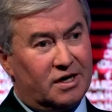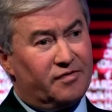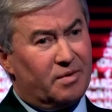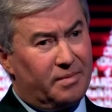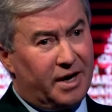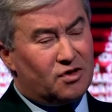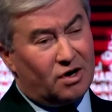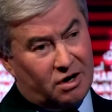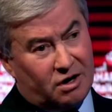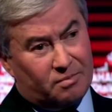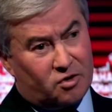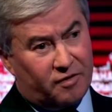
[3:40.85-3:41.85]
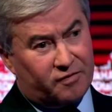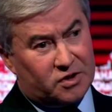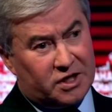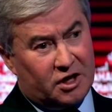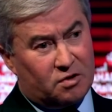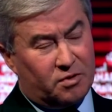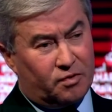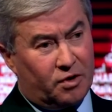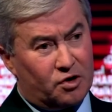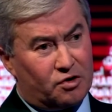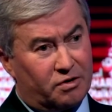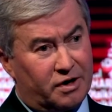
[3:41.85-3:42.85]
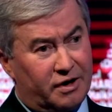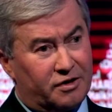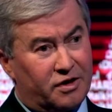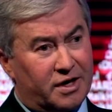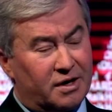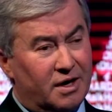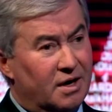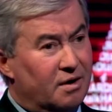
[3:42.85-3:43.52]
of a major armed confrontation with Russia. And I think